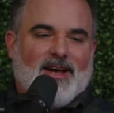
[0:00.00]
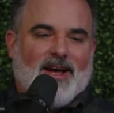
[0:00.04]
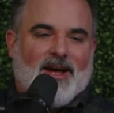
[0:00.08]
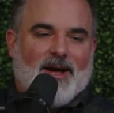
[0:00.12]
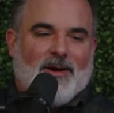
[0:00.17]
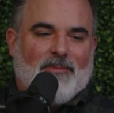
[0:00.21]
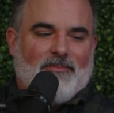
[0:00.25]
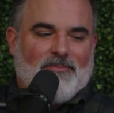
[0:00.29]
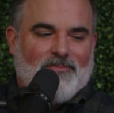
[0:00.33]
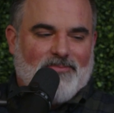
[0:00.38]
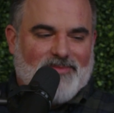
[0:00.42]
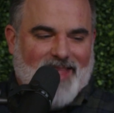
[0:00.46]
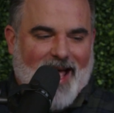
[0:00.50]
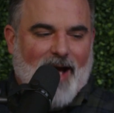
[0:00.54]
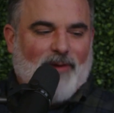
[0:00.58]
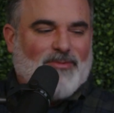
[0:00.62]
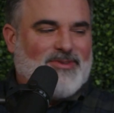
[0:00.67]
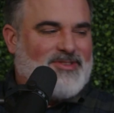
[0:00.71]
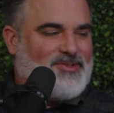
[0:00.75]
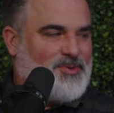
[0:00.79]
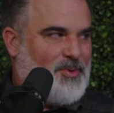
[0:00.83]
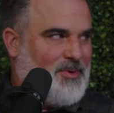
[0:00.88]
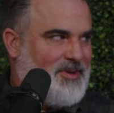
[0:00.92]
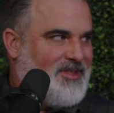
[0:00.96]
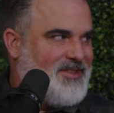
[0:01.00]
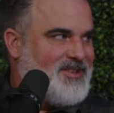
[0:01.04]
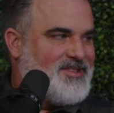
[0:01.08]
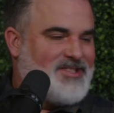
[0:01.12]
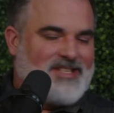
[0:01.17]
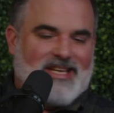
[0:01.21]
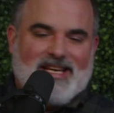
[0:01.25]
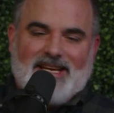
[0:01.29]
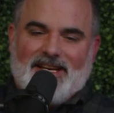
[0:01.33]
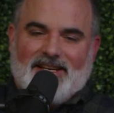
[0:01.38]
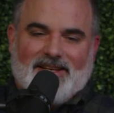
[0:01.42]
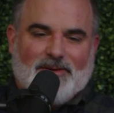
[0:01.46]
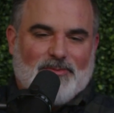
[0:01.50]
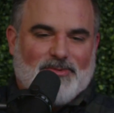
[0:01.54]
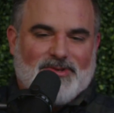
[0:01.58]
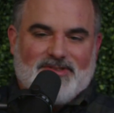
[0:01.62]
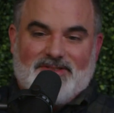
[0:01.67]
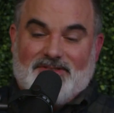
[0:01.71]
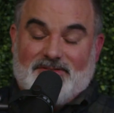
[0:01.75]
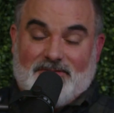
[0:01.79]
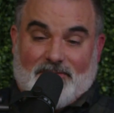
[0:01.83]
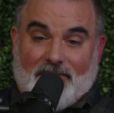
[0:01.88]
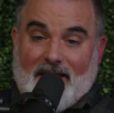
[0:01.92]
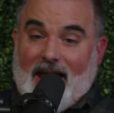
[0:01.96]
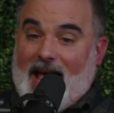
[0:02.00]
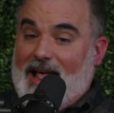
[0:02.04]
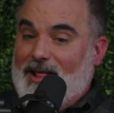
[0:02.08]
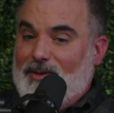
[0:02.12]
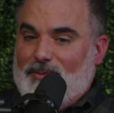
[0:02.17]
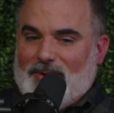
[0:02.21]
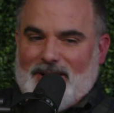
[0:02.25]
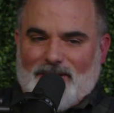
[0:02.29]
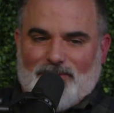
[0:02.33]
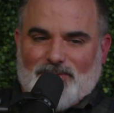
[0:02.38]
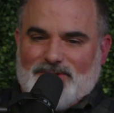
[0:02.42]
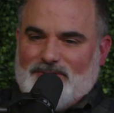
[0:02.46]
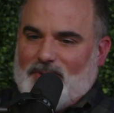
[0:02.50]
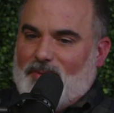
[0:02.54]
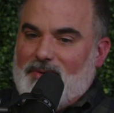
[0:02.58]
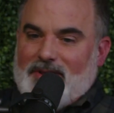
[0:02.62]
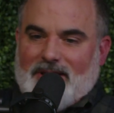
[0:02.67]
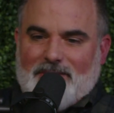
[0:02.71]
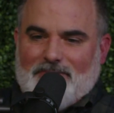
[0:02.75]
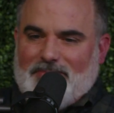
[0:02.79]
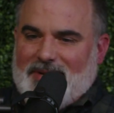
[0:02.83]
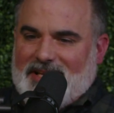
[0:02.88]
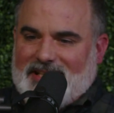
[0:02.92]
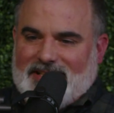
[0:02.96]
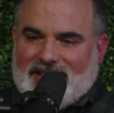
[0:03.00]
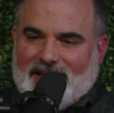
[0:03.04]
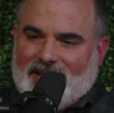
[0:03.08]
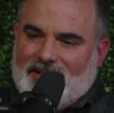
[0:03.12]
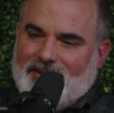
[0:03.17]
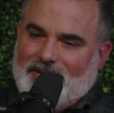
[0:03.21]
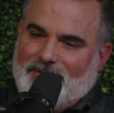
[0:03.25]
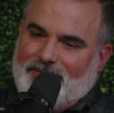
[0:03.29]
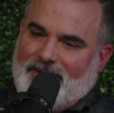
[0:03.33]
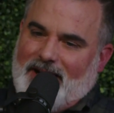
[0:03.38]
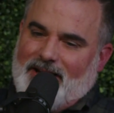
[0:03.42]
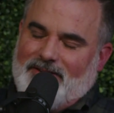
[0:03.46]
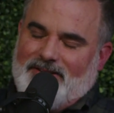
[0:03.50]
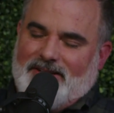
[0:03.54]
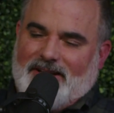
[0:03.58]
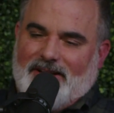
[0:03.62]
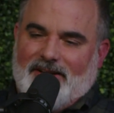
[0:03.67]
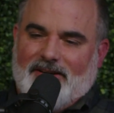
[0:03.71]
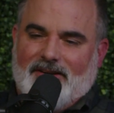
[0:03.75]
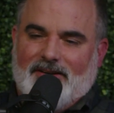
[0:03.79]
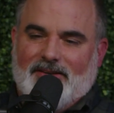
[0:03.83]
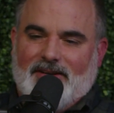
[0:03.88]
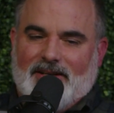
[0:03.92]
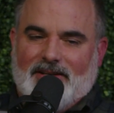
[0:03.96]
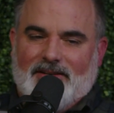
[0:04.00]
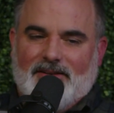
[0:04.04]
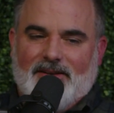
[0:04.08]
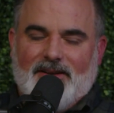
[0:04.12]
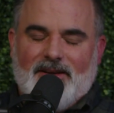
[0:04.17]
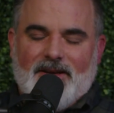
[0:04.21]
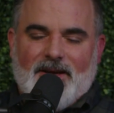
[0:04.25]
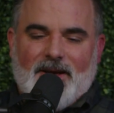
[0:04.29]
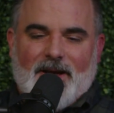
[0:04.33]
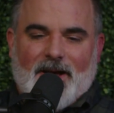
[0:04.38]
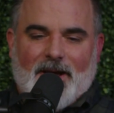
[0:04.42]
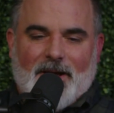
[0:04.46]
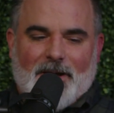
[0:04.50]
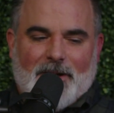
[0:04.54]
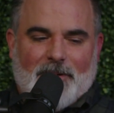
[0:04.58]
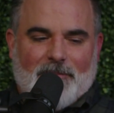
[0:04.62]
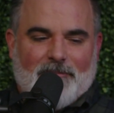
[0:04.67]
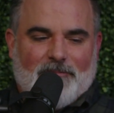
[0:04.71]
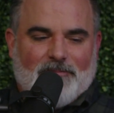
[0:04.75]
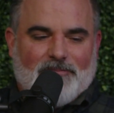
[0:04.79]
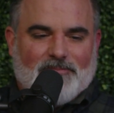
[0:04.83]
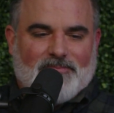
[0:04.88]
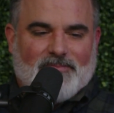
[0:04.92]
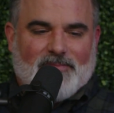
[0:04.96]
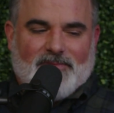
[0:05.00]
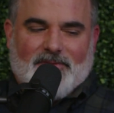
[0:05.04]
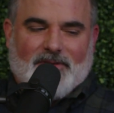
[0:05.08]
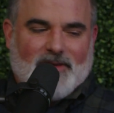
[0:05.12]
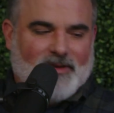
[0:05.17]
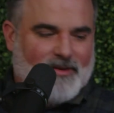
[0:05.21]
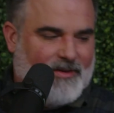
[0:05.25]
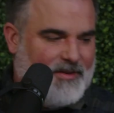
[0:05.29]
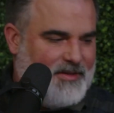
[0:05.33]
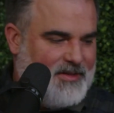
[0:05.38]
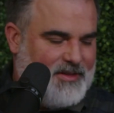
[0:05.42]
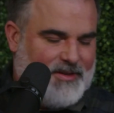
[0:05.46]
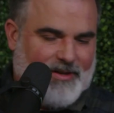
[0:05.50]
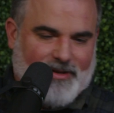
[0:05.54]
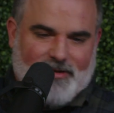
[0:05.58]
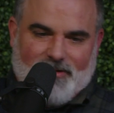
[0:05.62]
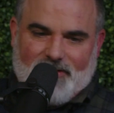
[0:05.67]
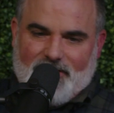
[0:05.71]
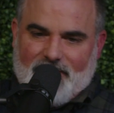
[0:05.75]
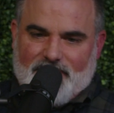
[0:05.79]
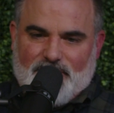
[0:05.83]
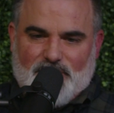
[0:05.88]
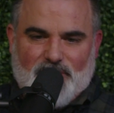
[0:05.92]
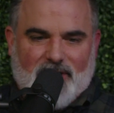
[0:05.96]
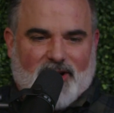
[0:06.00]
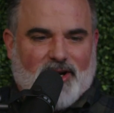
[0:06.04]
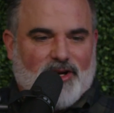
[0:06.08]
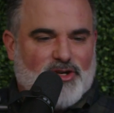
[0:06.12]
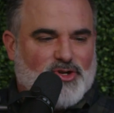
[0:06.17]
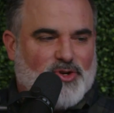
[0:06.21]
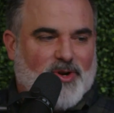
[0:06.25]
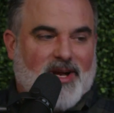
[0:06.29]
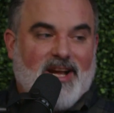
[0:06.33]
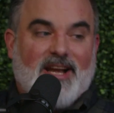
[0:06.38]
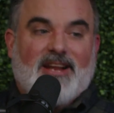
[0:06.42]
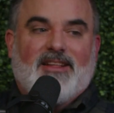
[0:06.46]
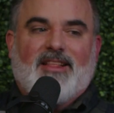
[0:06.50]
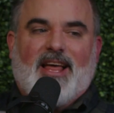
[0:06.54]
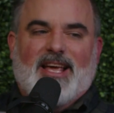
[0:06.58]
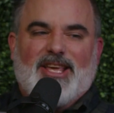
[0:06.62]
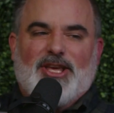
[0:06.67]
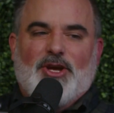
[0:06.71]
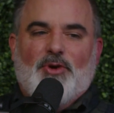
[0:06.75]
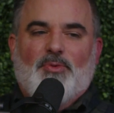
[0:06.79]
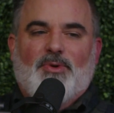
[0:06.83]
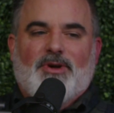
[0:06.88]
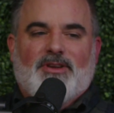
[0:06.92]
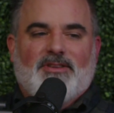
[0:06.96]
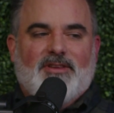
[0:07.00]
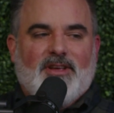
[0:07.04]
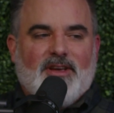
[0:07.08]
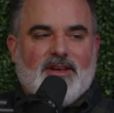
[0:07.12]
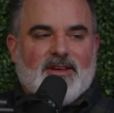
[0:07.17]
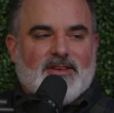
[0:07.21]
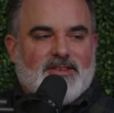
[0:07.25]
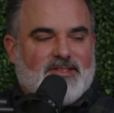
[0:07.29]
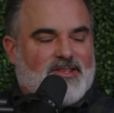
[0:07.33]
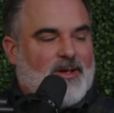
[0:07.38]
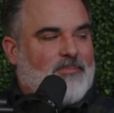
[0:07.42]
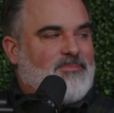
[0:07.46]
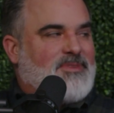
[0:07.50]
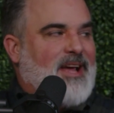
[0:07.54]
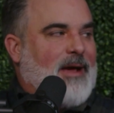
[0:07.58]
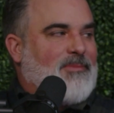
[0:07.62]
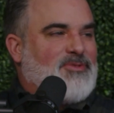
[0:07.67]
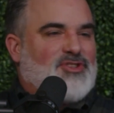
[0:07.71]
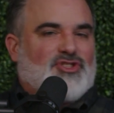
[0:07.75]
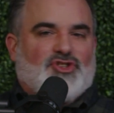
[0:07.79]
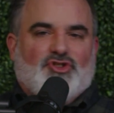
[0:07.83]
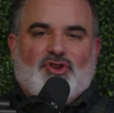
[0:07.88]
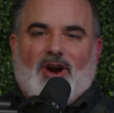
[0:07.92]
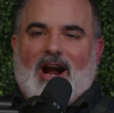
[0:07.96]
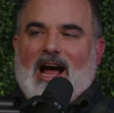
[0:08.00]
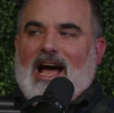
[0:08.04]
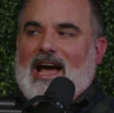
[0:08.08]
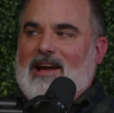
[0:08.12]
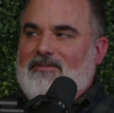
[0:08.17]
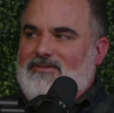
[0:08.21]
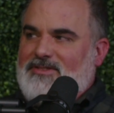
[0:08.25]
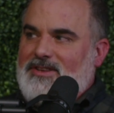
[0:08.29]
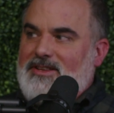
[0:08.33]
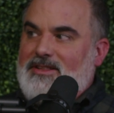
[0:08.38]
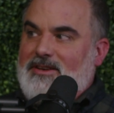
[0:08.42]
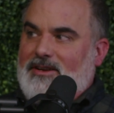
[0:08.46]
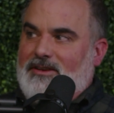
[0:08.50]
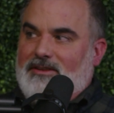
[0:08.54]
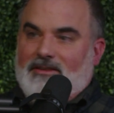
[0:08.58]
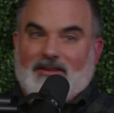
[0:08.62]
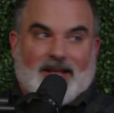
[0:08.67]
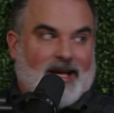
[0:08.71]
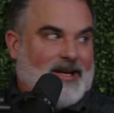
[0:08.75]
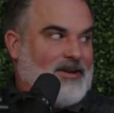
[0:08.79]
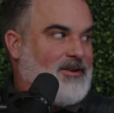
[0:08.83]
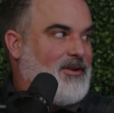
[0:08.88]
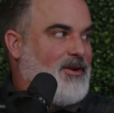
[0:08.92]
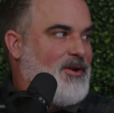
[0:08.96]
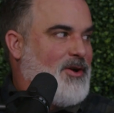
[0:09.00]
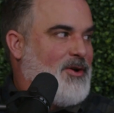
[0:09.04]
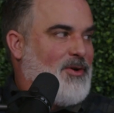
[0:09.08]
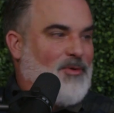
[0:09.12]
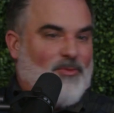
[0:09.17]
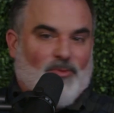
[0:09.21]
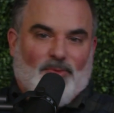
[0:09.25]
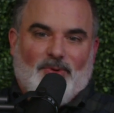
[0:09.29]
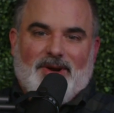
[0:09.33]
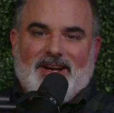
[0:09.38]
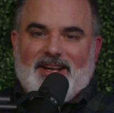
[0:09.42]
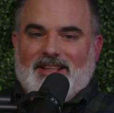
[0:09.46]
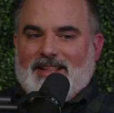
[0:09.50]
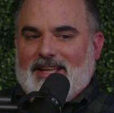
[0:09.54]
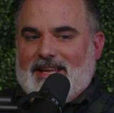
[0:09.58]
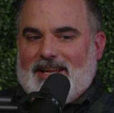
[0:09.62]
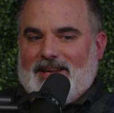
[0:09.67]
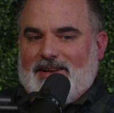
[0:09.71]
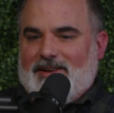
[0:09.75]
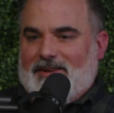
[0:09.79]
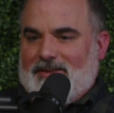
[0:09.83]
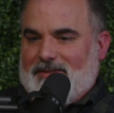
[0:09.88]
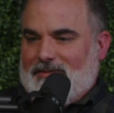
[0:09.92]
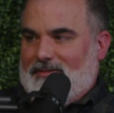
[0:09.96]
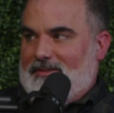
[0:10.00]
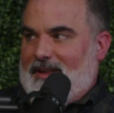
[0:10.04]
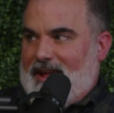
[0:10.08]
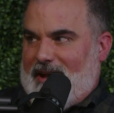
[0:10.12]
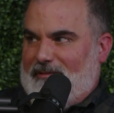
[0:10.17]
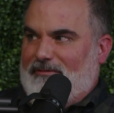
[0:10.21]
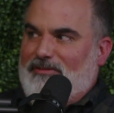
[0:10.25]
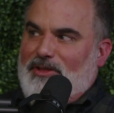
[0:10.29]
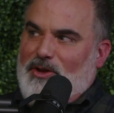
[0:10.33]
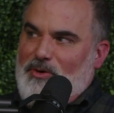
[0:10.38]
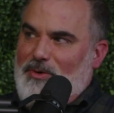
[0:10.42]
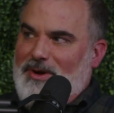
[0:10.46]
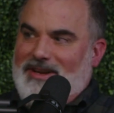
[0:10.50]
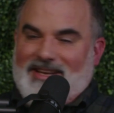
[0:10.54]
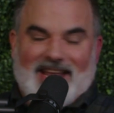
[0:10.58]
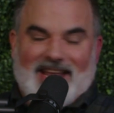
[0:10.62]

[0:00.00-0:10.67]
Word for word: um, that was sort of the scene. It was Halloween was a really big deal around here, and um, the the trick or treating like you would sometimes drive to the like yeah. really affluent